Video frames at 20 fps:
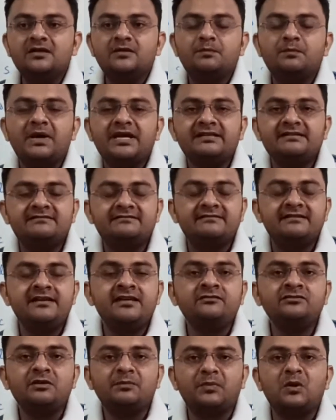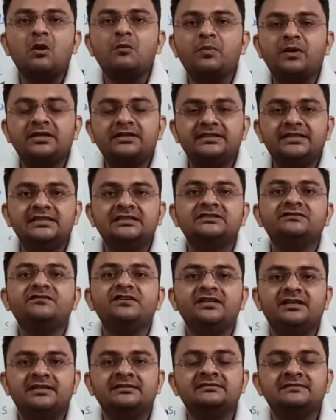by seeing the properties we
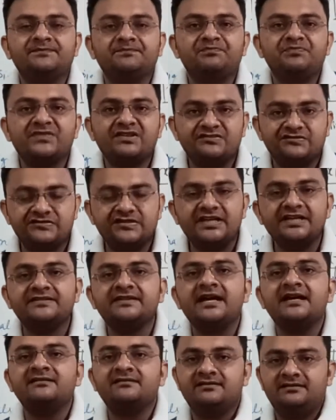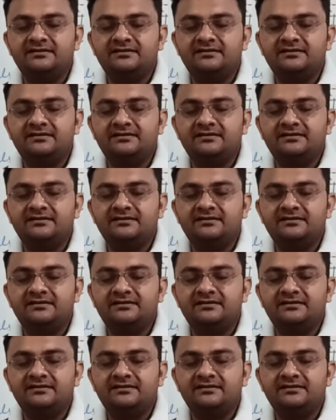can say that,